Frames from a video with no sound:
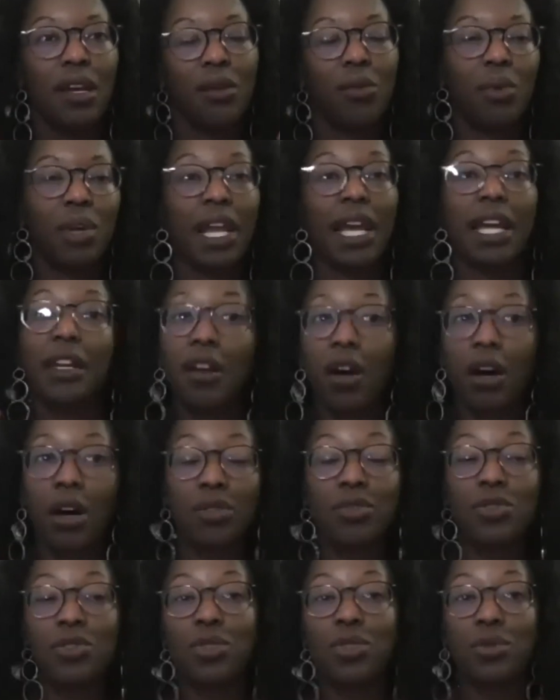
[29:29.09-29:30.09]
what I
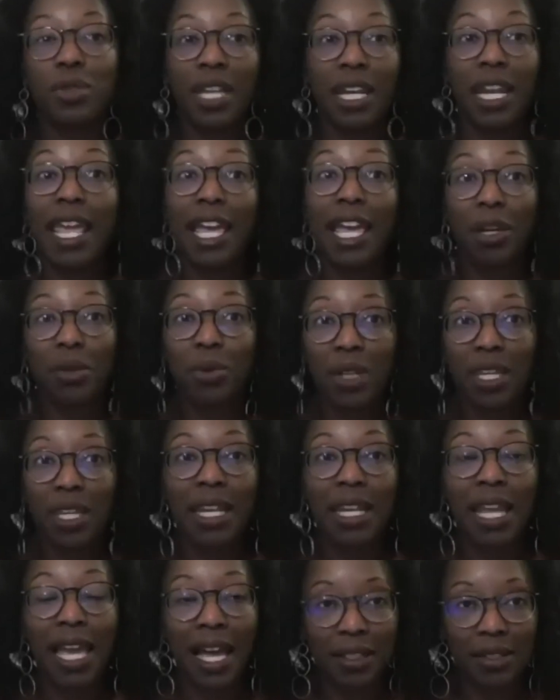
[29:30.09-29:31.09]
call, do an equity
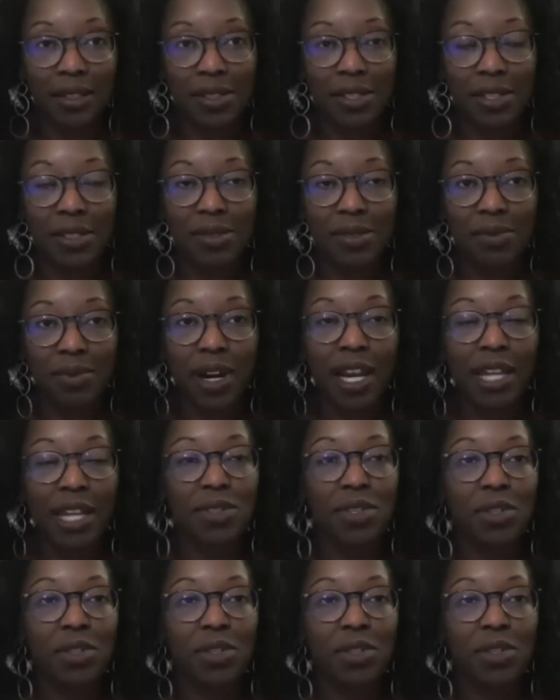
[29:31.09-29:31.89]
analysis, right?